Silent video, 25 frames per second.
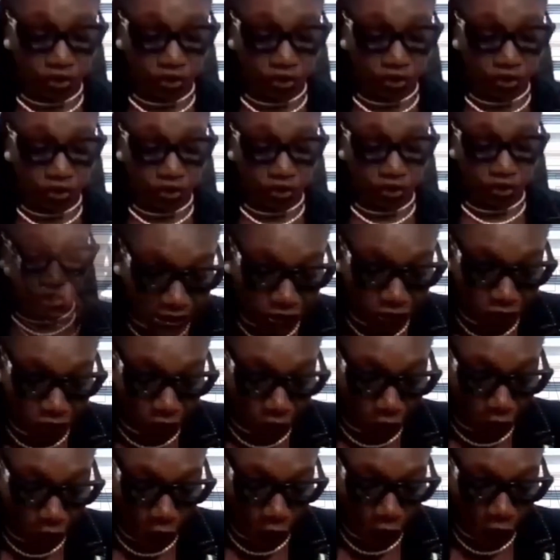based
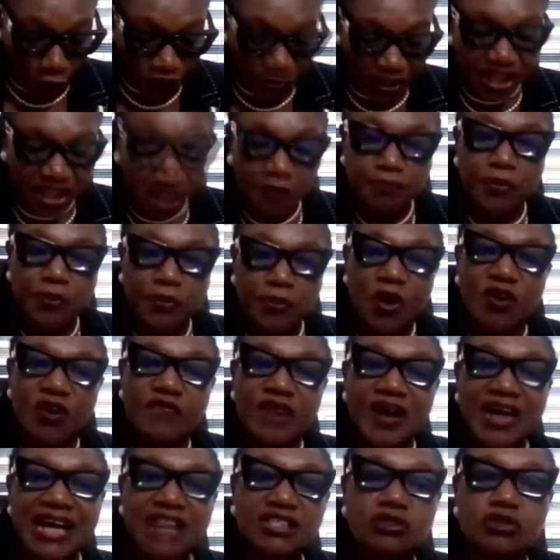on the
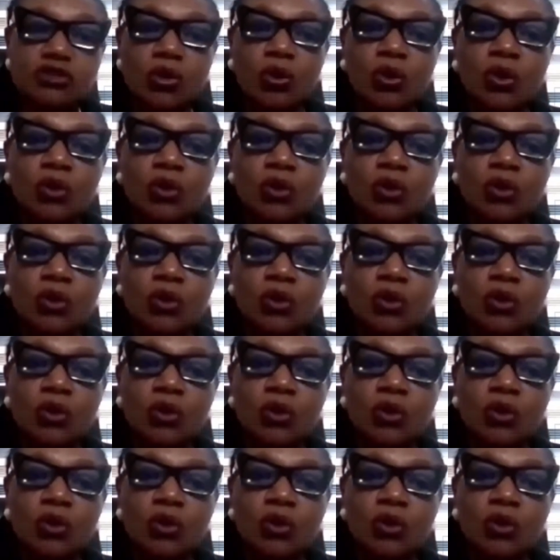proviso,